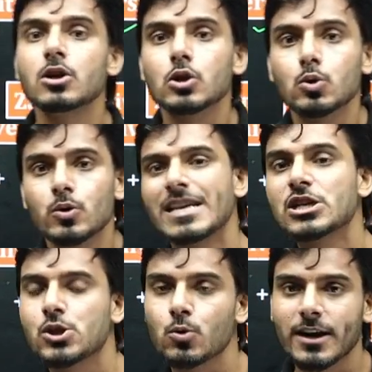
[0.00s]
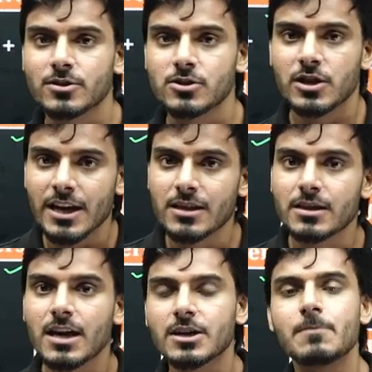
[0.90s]
to teach you guys in
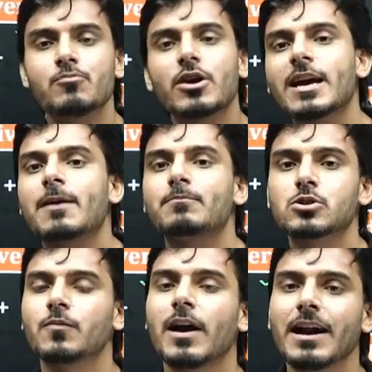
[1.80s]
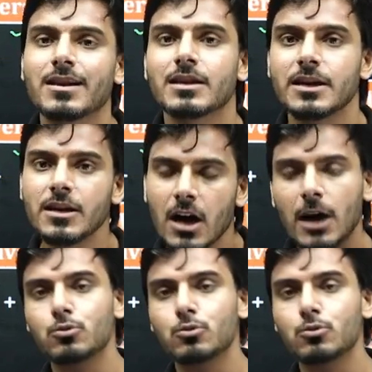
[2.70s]
the temporary campus of IIT Delhi, Abu